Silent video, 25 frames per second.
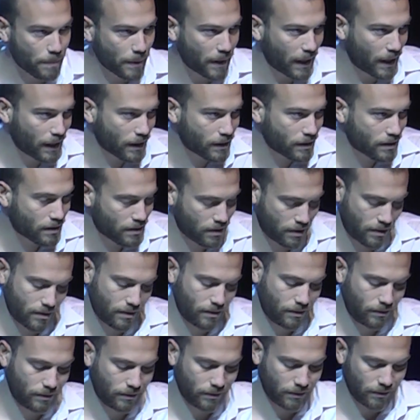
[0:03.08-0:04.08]
up
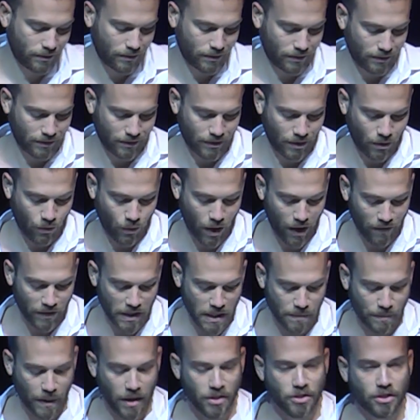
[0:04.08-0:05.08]
next, we
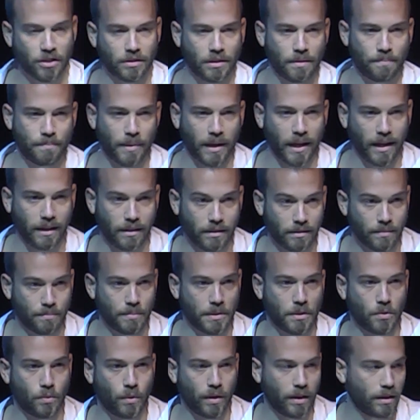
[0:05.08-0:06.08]
have a special
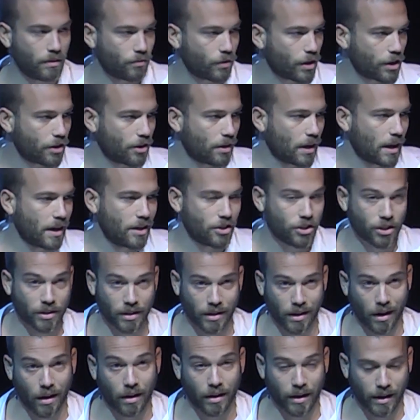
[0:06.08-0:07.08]
debate between
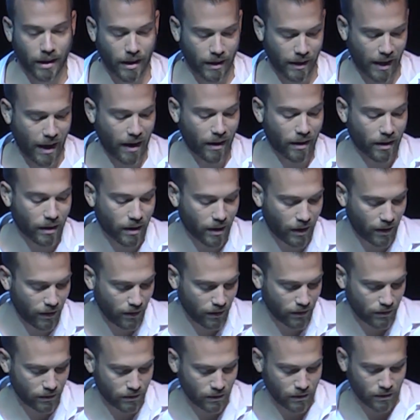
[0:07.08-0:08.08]
regulation and
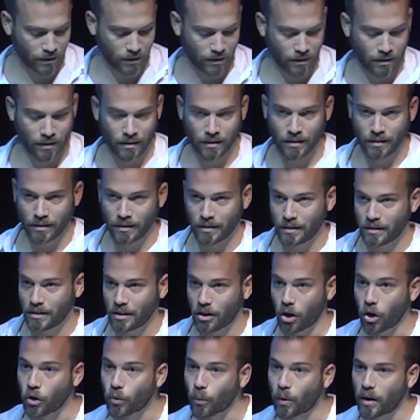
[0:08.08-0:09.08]
anarchy.
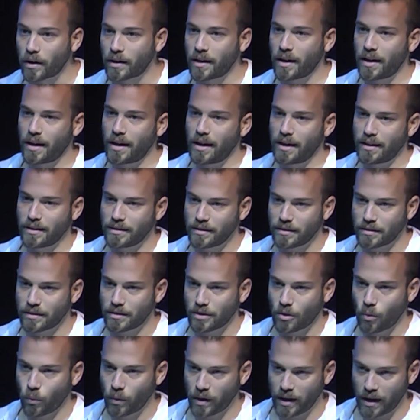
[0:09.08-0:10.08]
On one
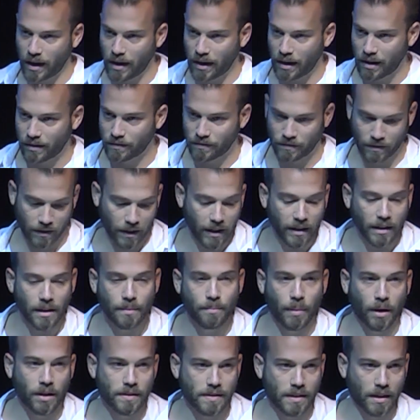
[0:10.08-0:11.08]
hand, we have
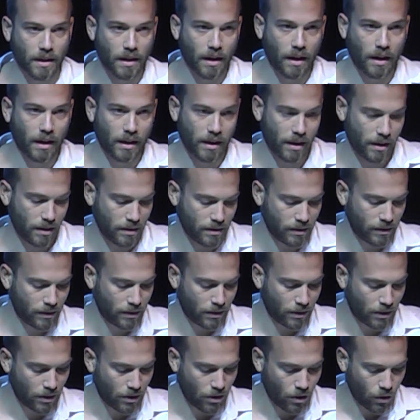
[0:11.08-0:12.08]
Gidi Zakay,
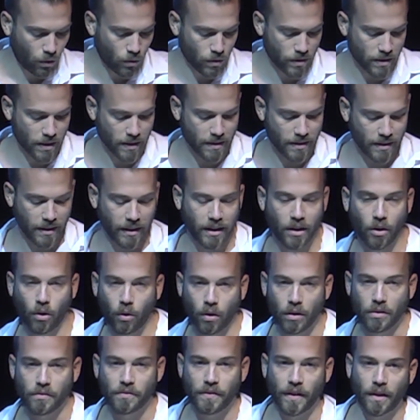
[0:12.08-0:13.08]
who's the
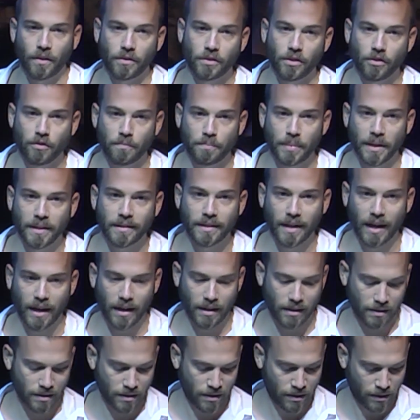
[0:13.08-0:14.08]
CEO and founder of
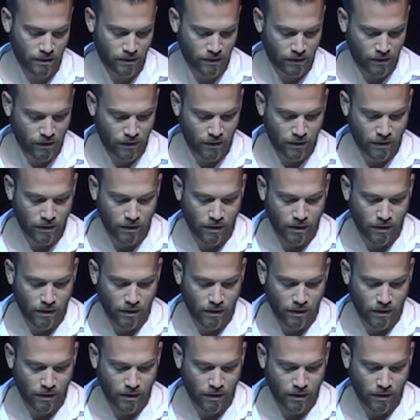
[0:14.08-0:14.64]
Bittax.